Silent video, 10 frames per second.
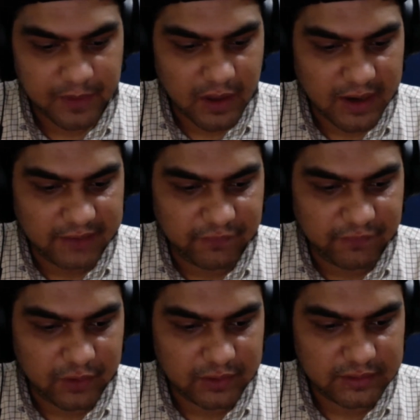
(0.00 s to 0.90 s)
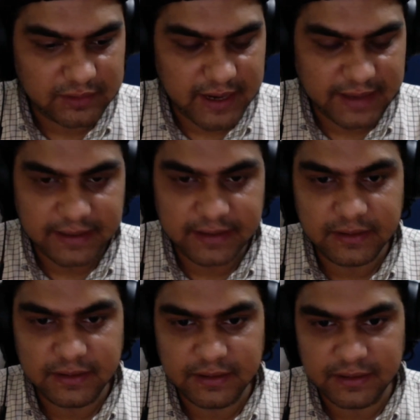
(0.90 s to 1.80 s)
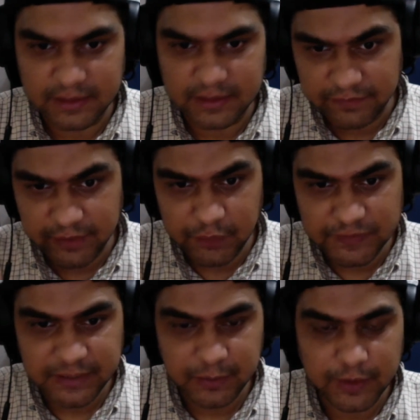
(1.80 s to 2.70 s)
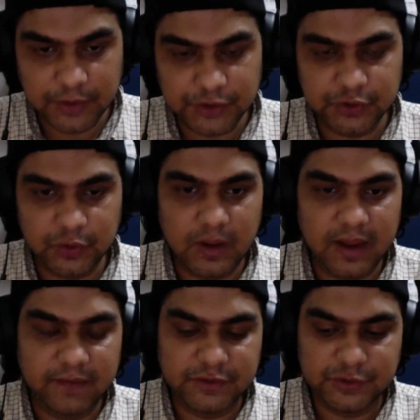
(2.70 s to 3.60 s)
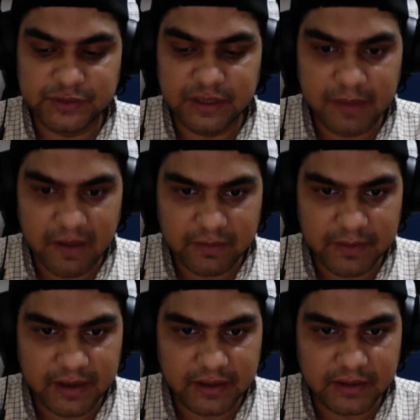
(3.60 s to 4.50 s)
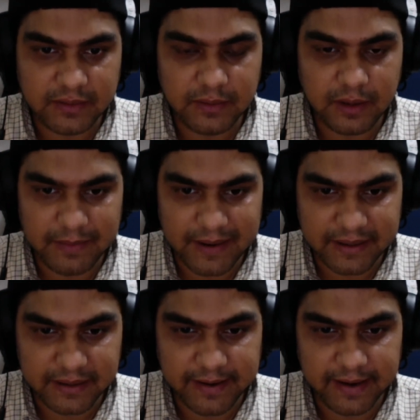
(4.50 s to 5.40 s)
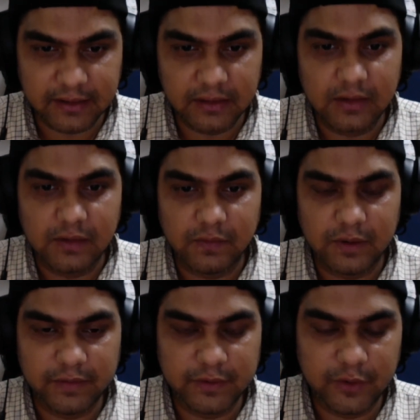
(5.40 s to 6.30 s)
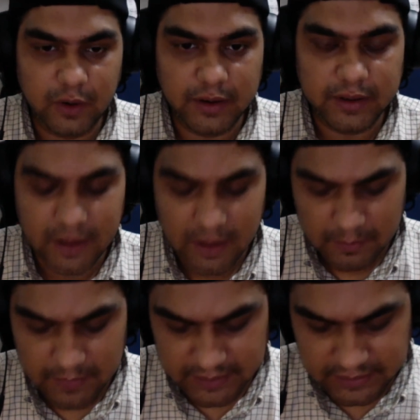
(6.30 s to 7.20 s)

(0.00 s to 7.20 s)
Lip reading: And for that, in a video which I'm going to show, I was using a power bank, a battery bank, whatever you call it. But